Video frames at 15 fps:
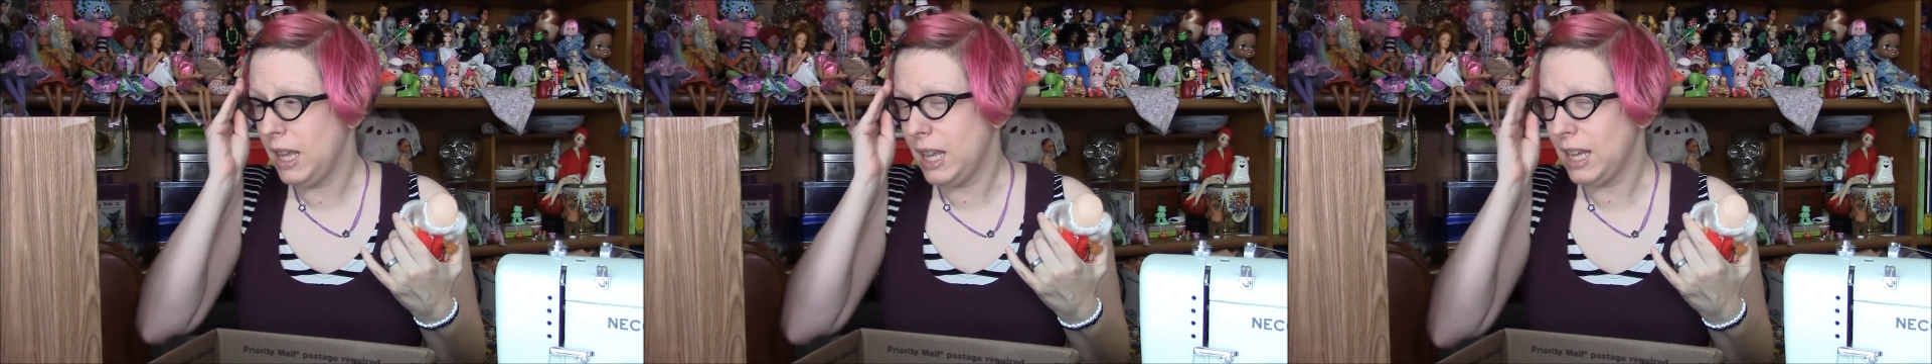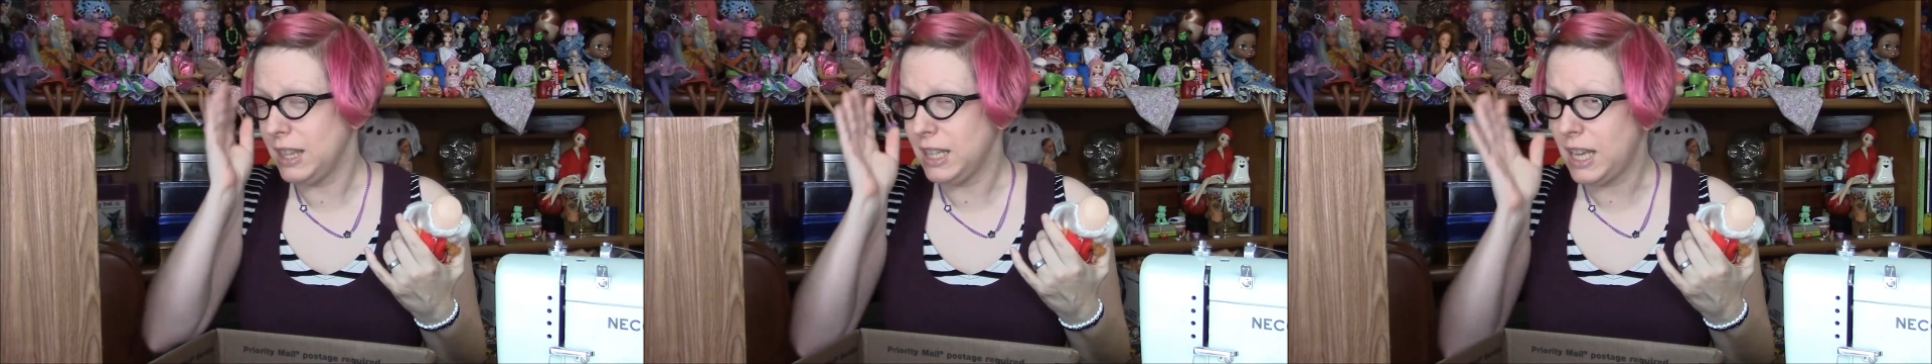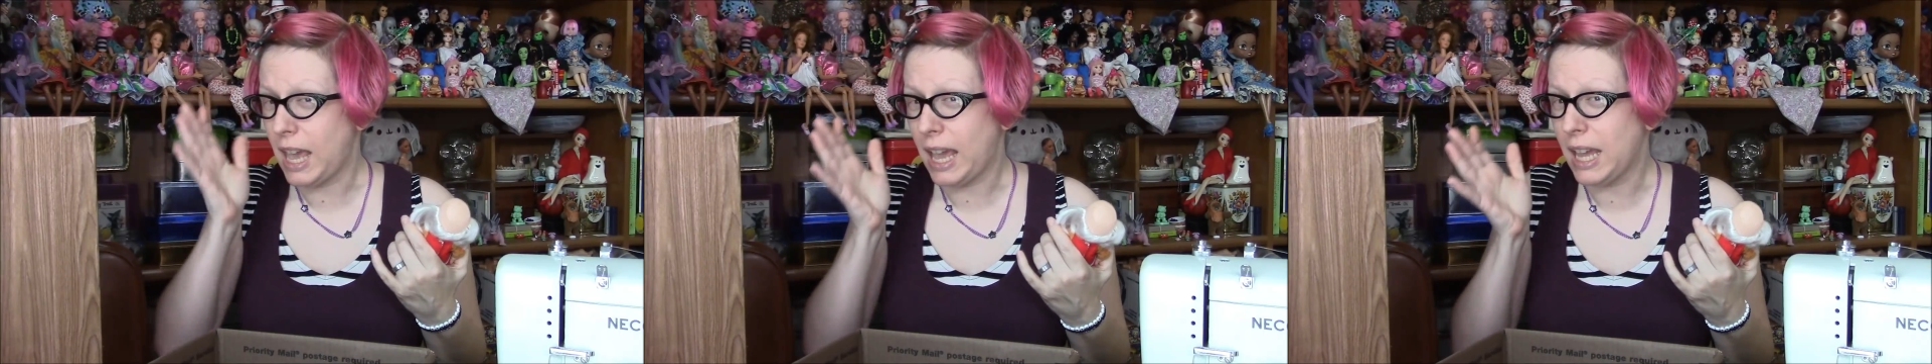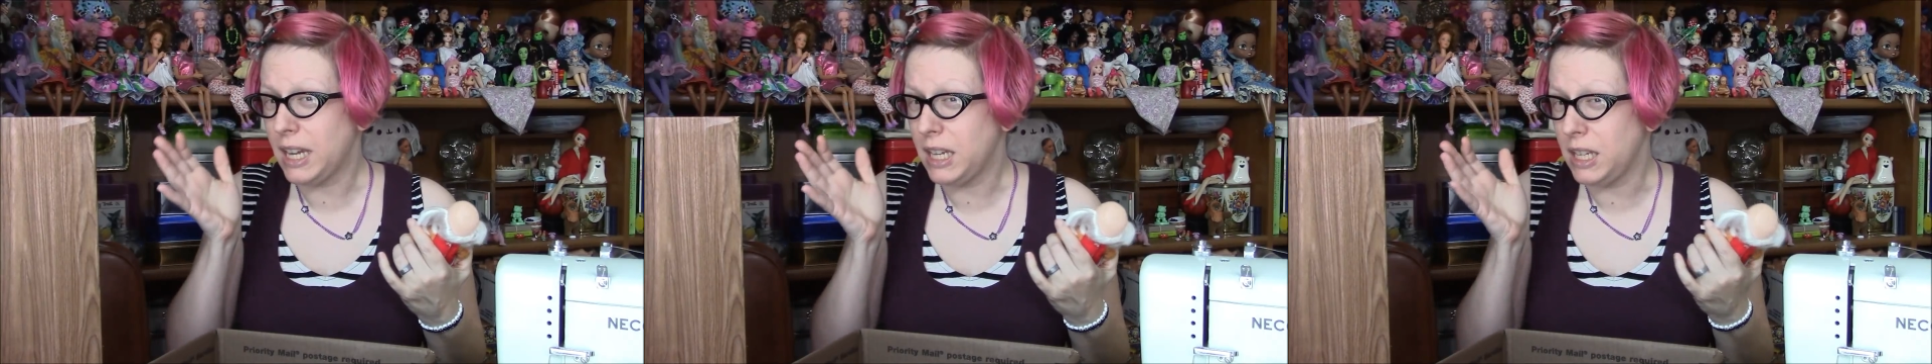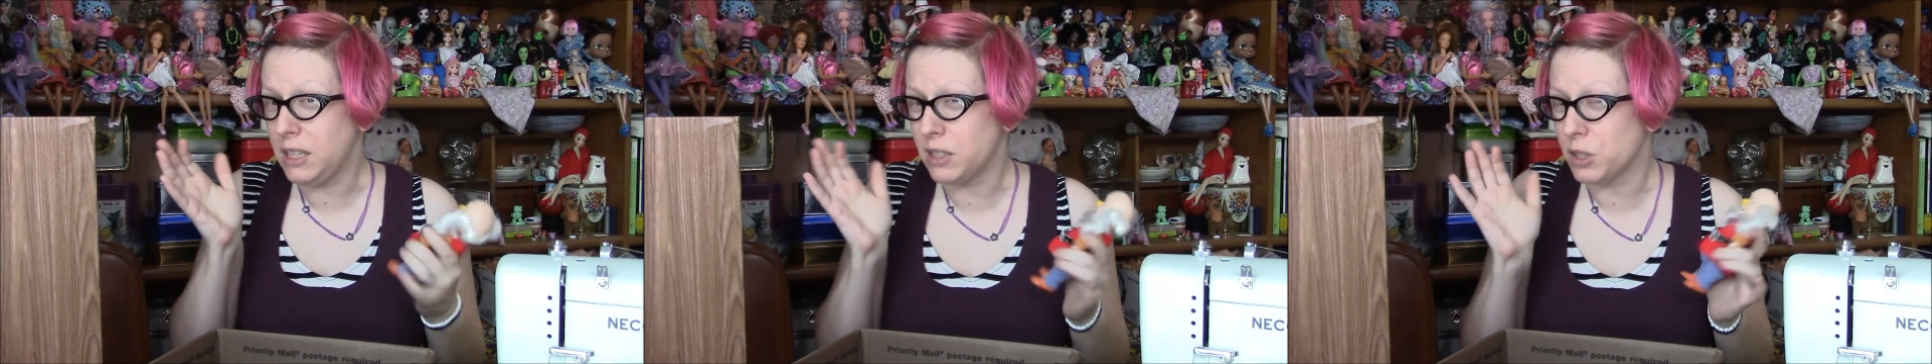In the
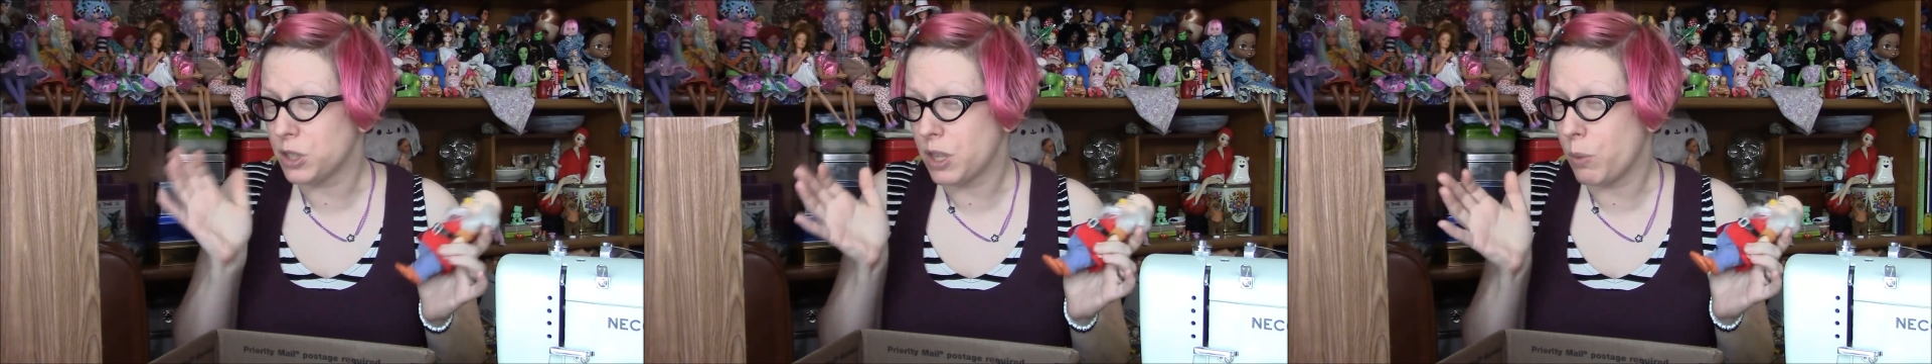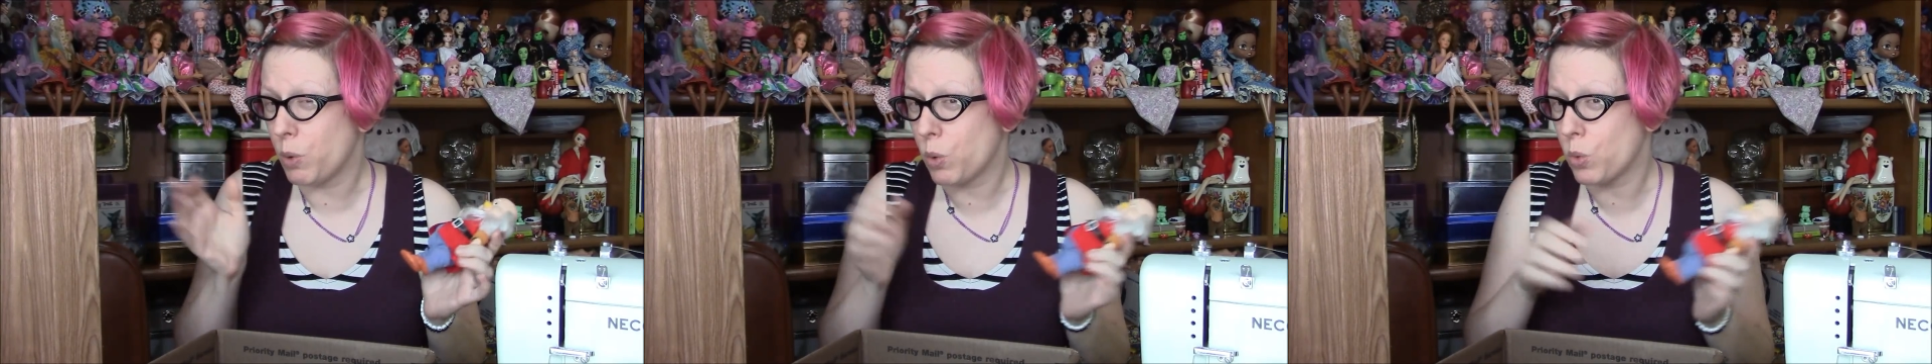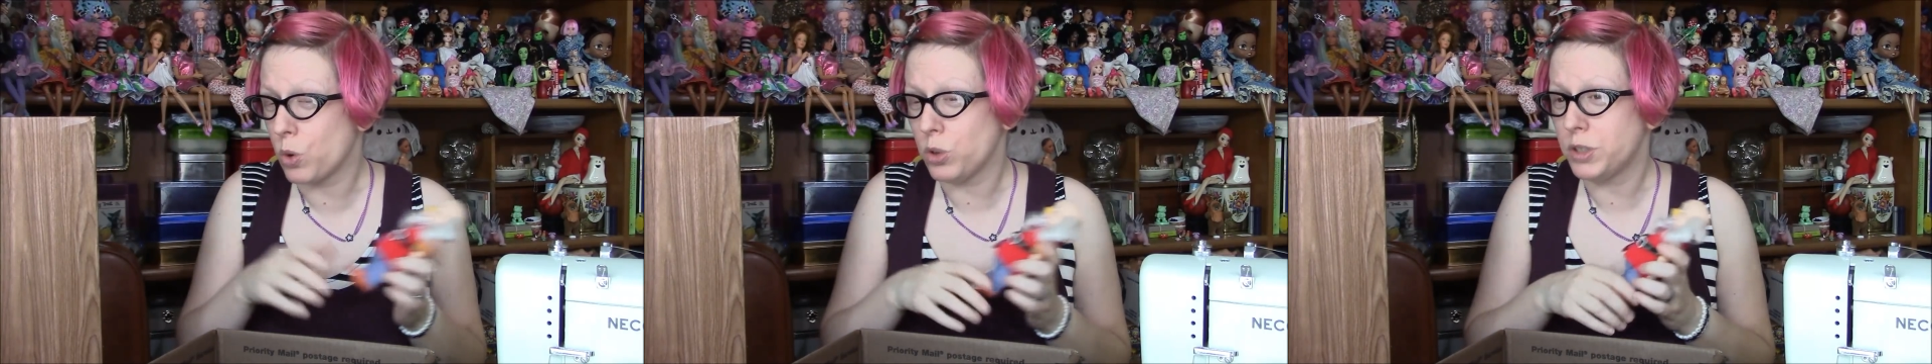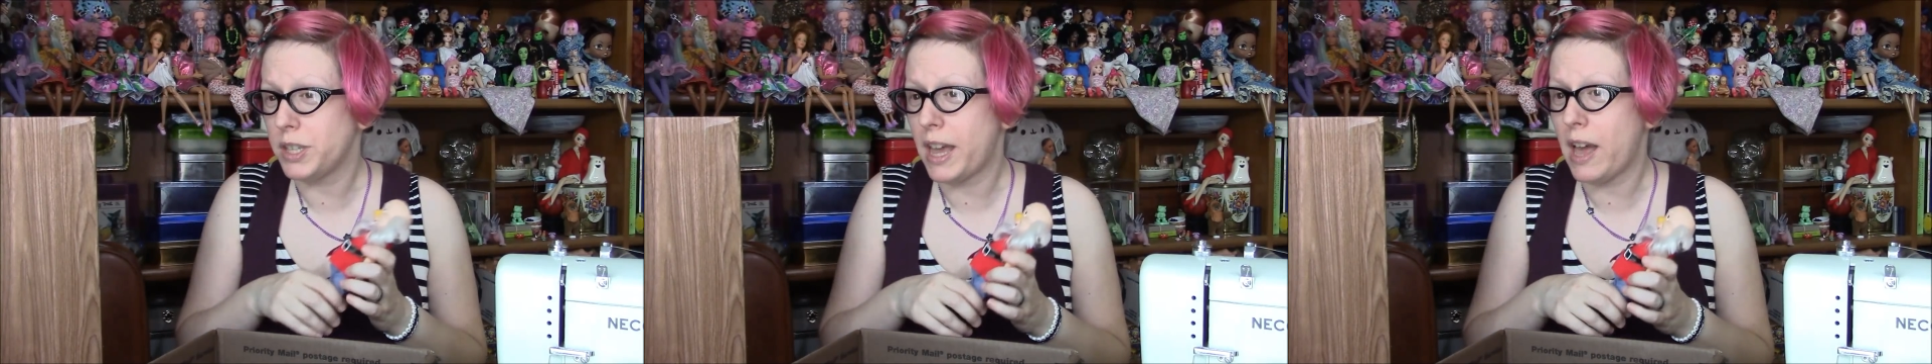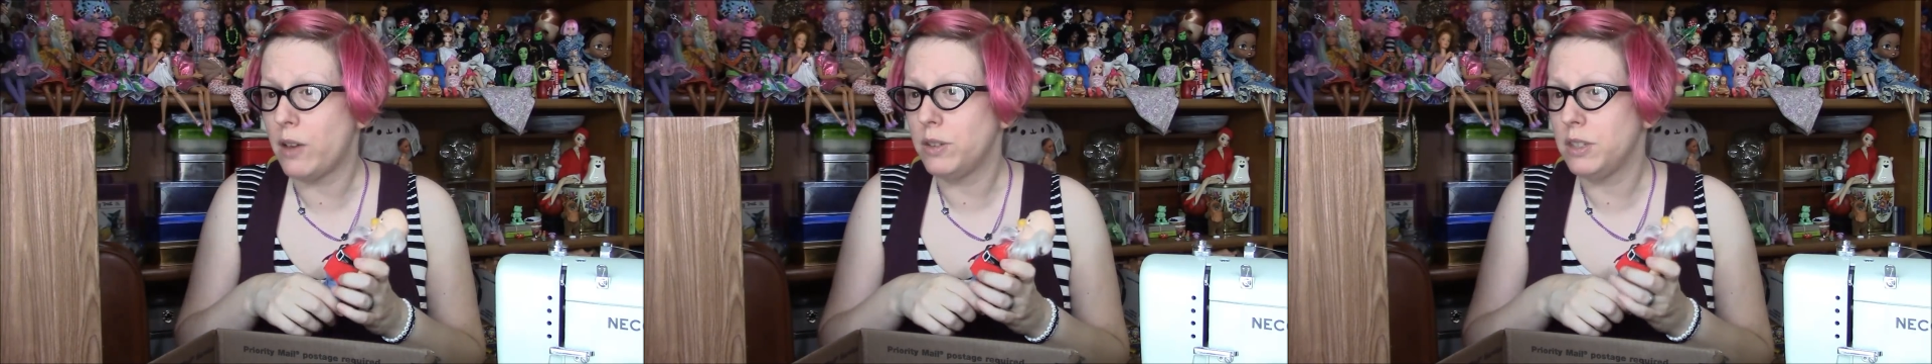80s in a somewhat rural
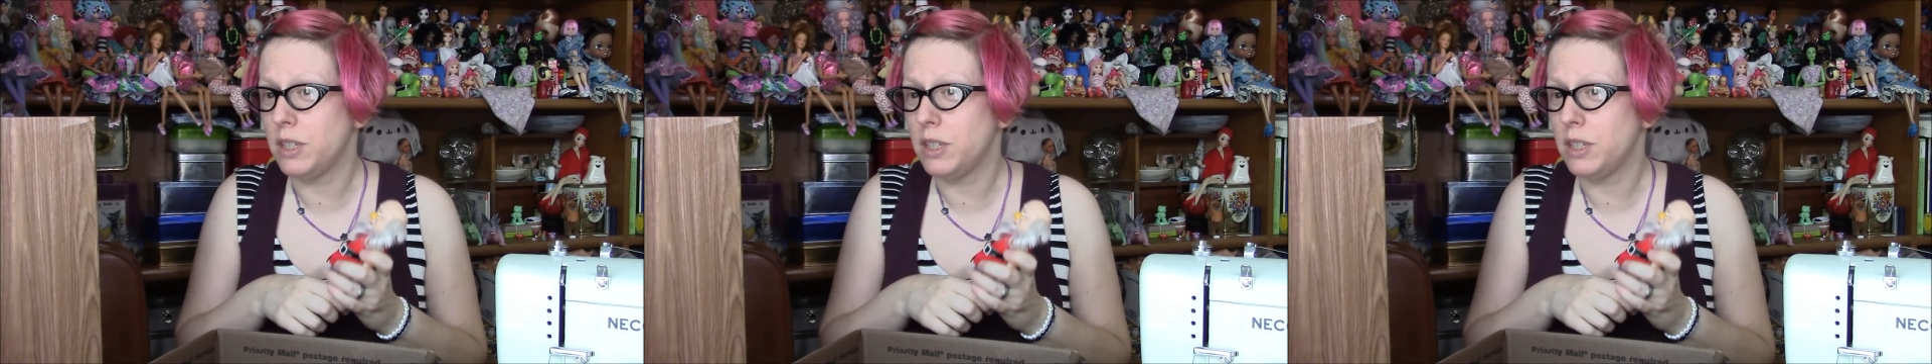town,